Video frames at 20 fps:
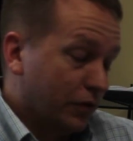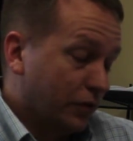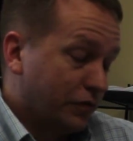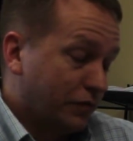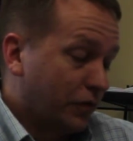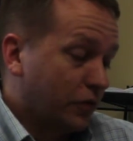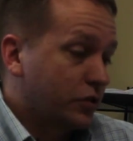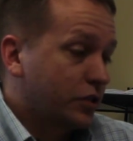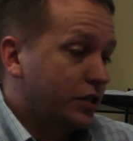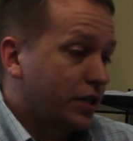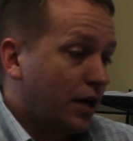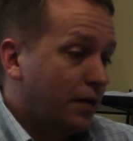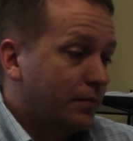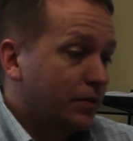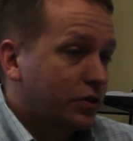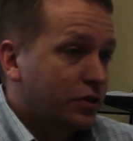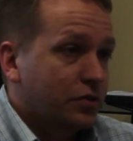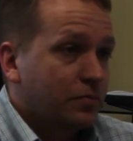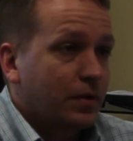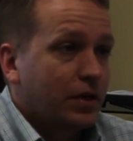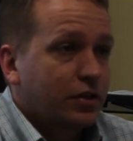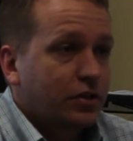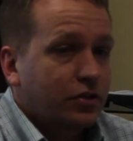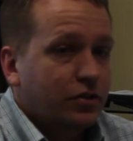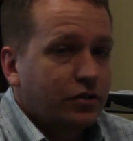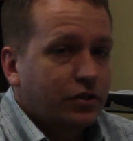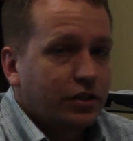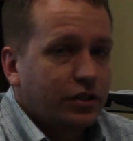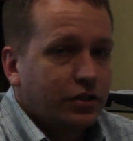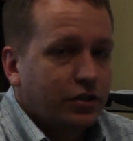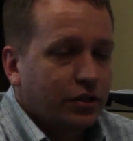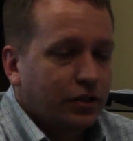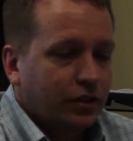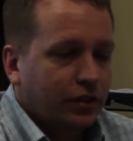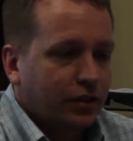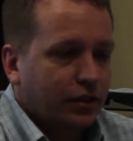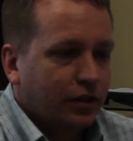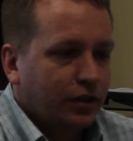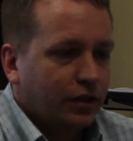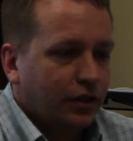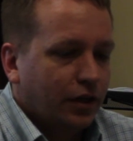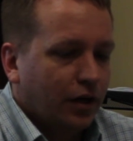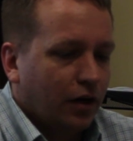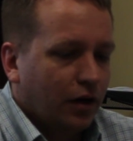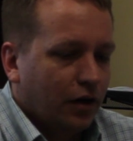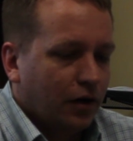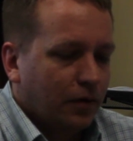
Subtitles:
the first time this semester, teaching the